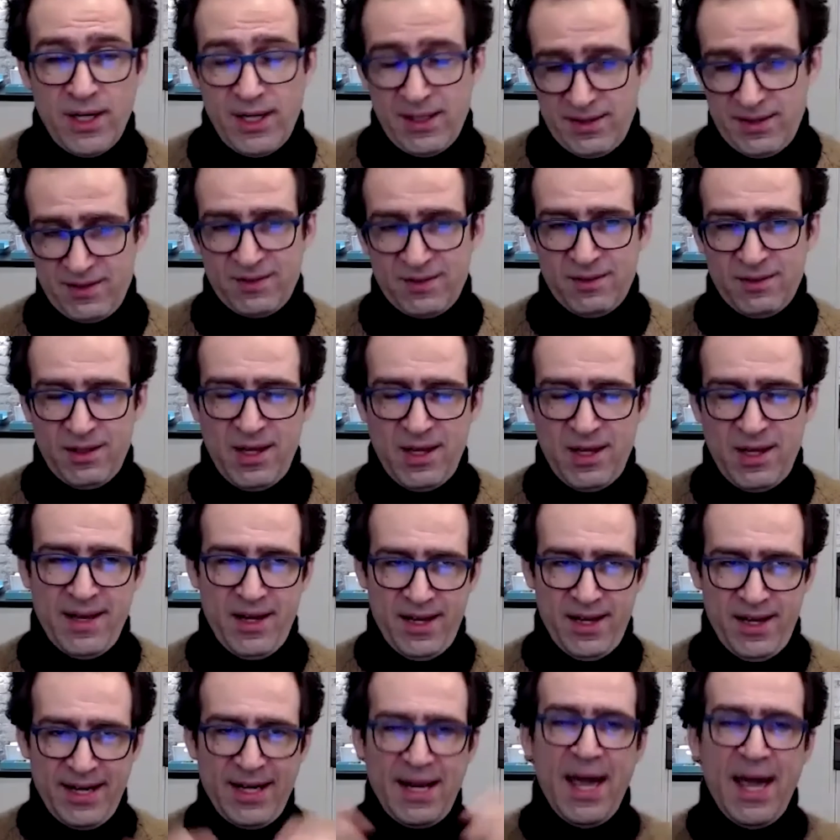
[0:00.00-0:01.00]
at least
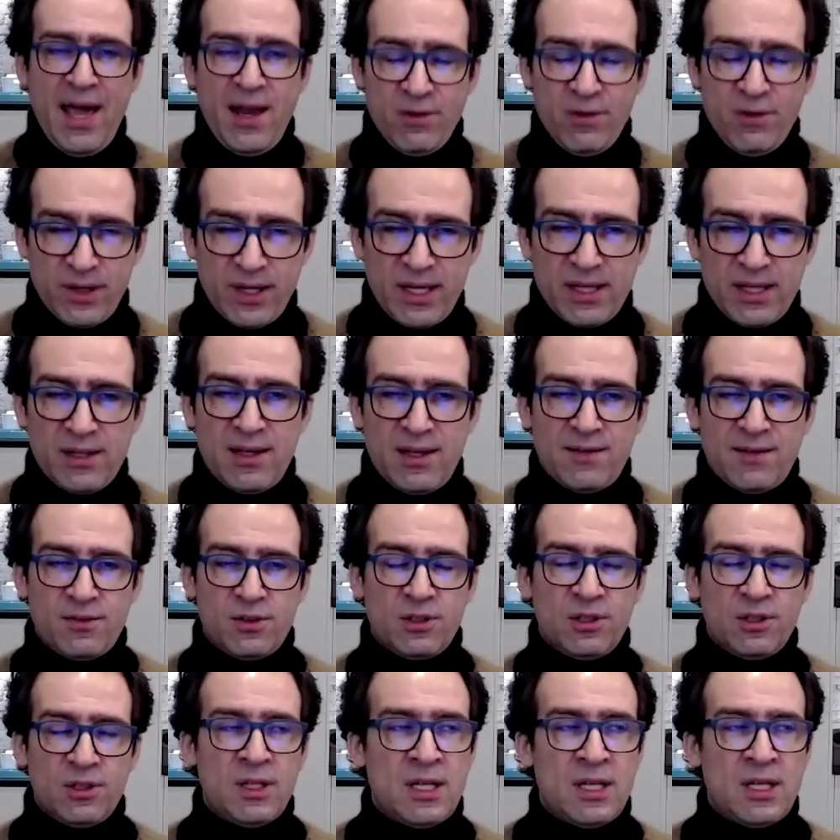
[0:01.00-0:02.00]
at an aggregate
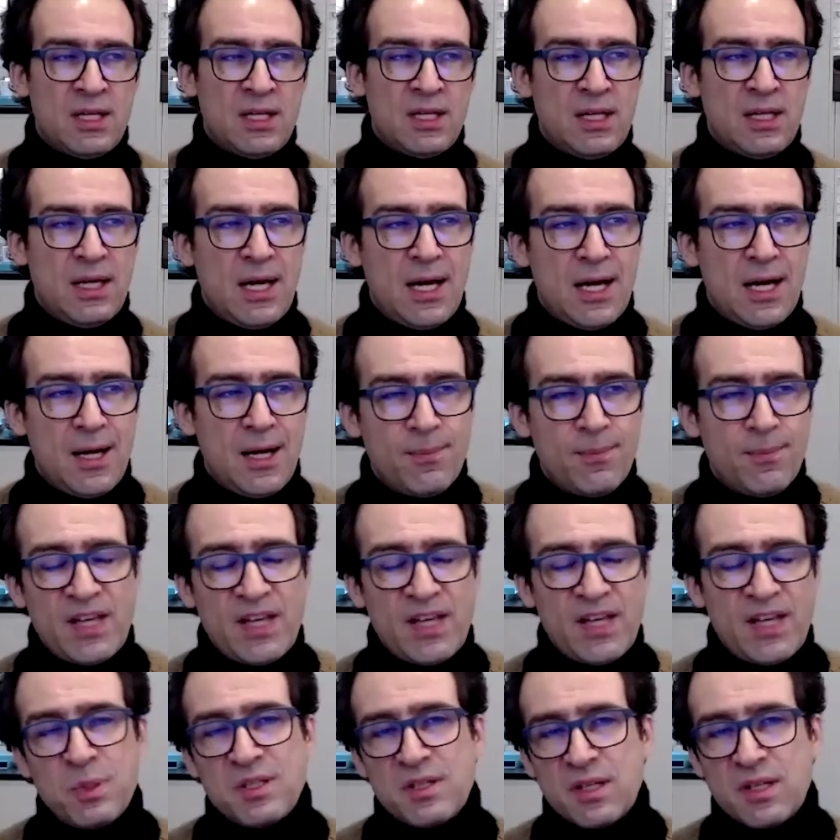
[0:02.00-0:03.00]
level,
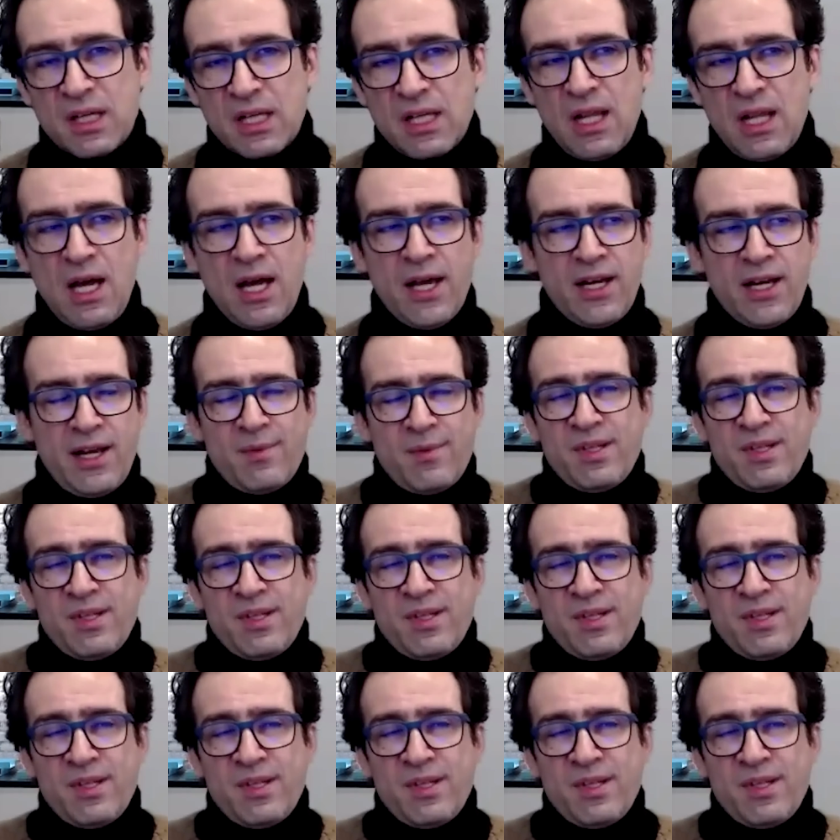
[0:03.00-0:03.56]
has been declining.